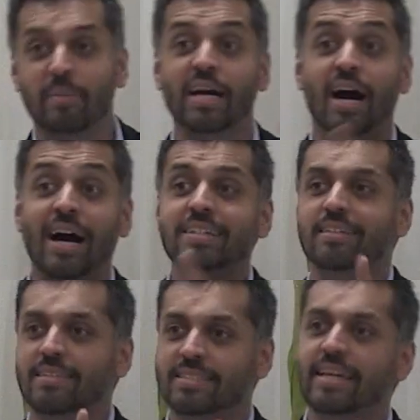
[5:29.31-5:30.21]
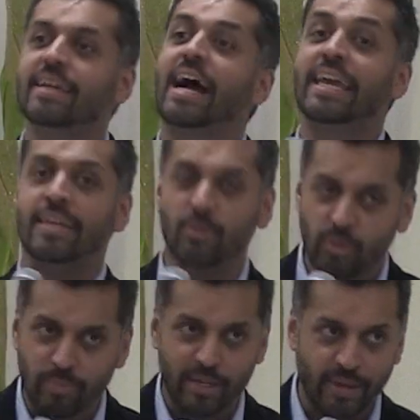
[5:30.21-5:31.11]
My aunt, to this day, I eat
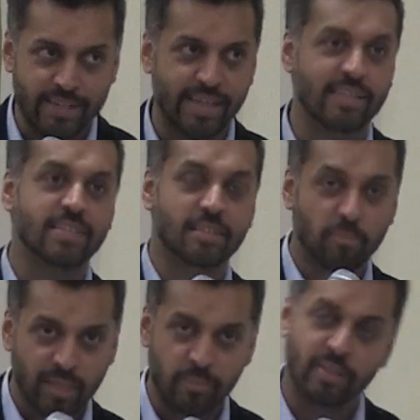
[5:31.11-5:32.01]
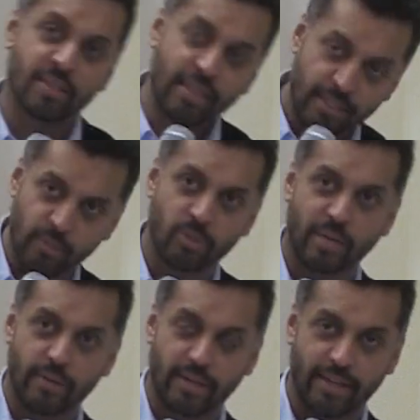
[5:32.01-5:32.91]
with my right hand because they beat me into eating with
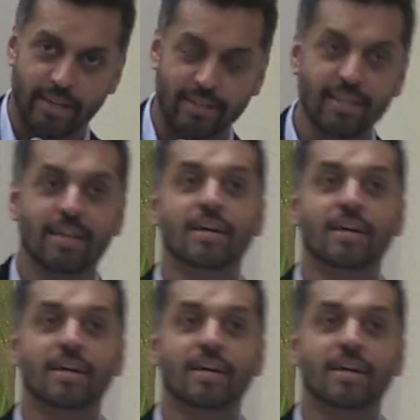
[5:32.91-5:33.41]
my right hand.